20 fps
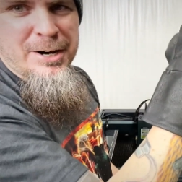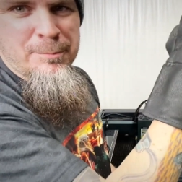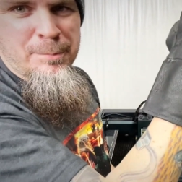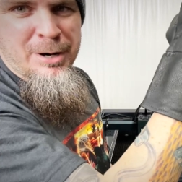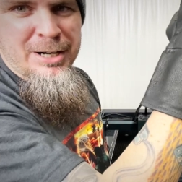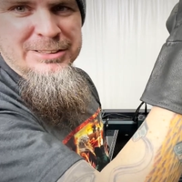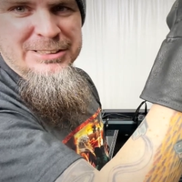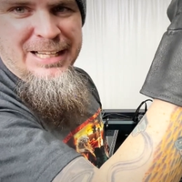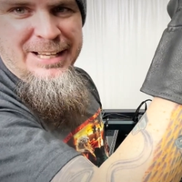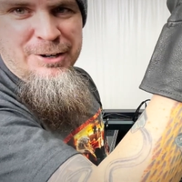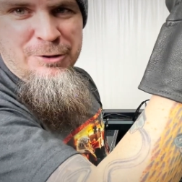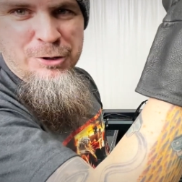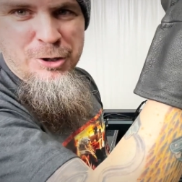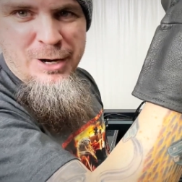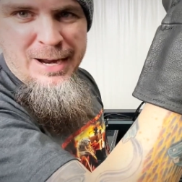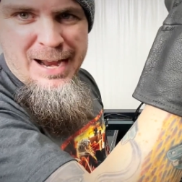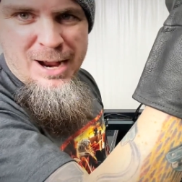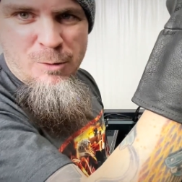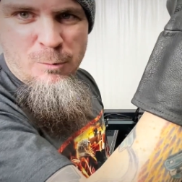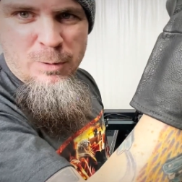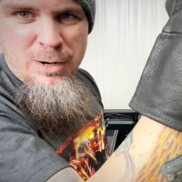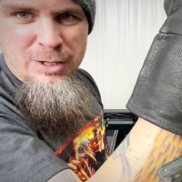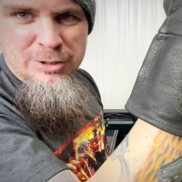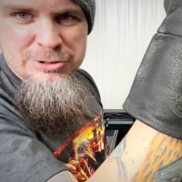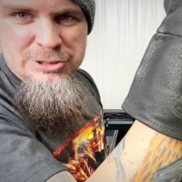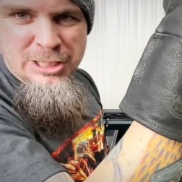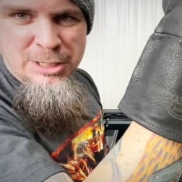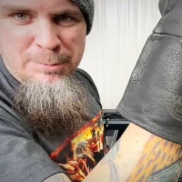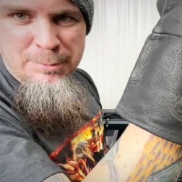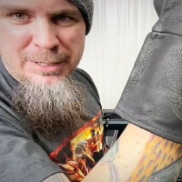in person. I don't know how well
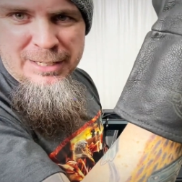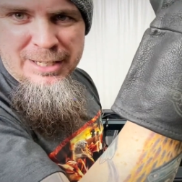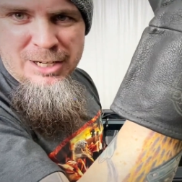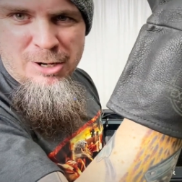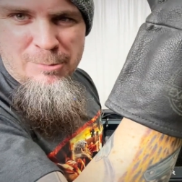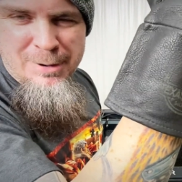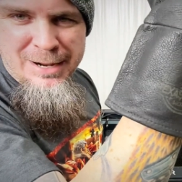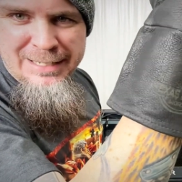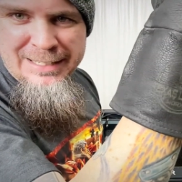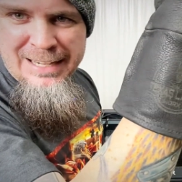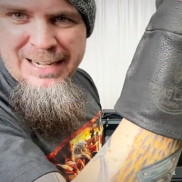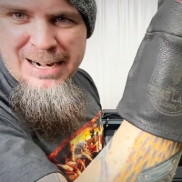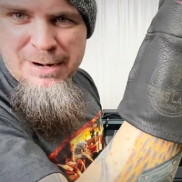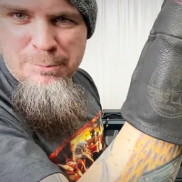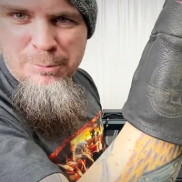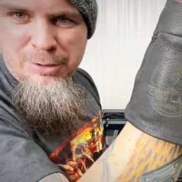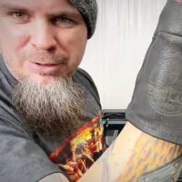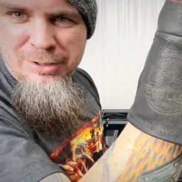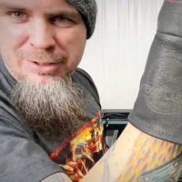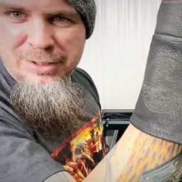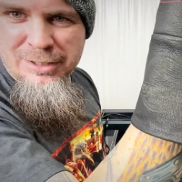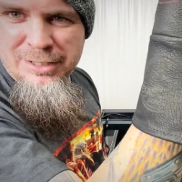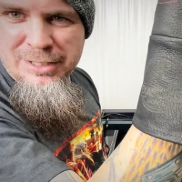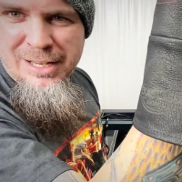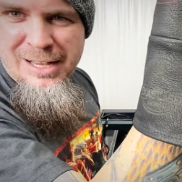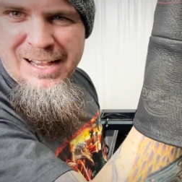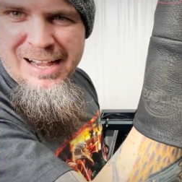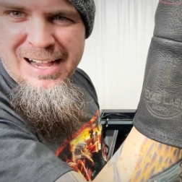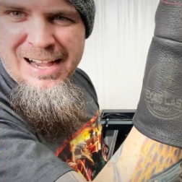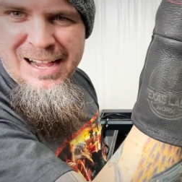it's coming in on my camera.
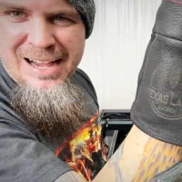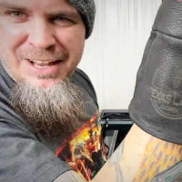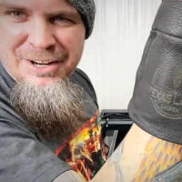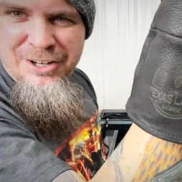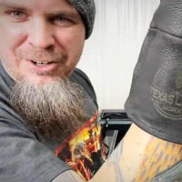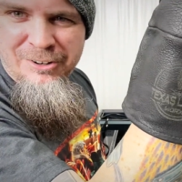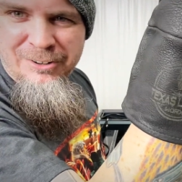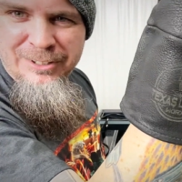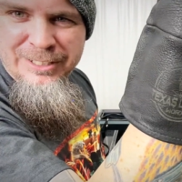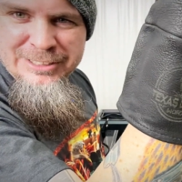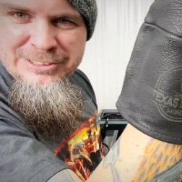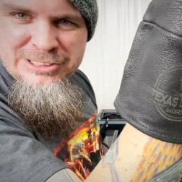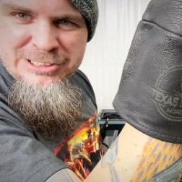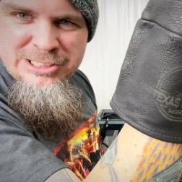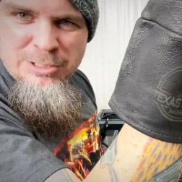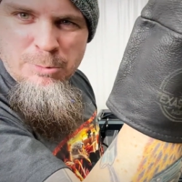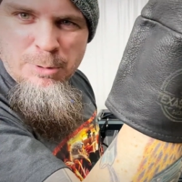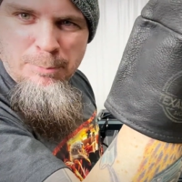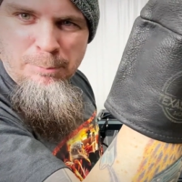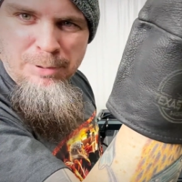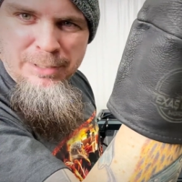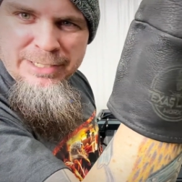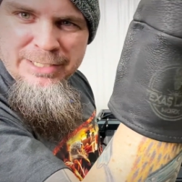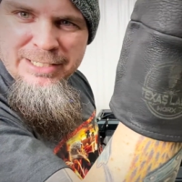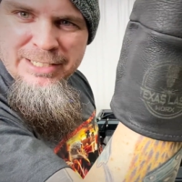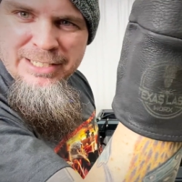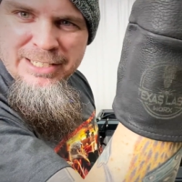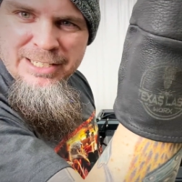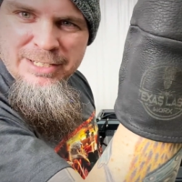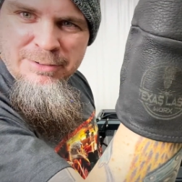I know it's somewhat
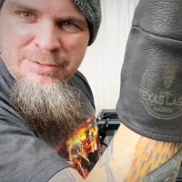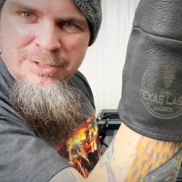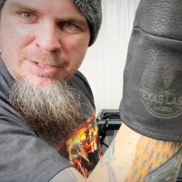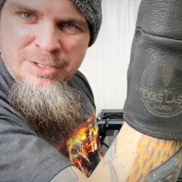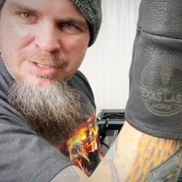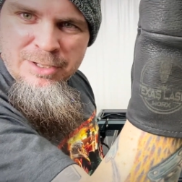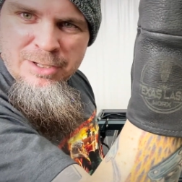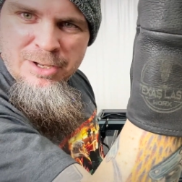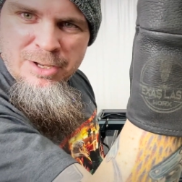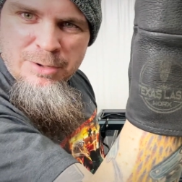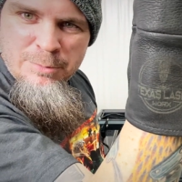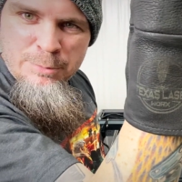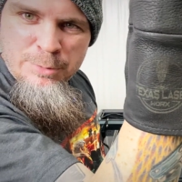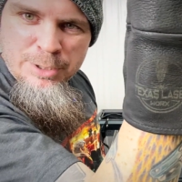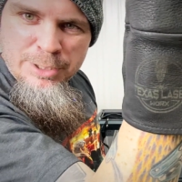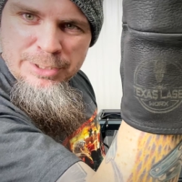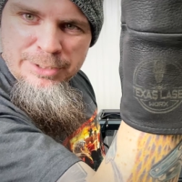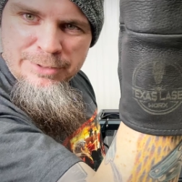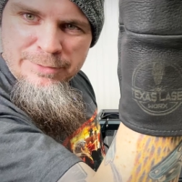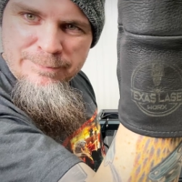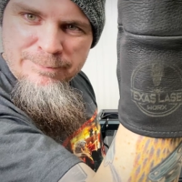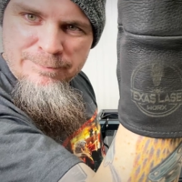blending in, but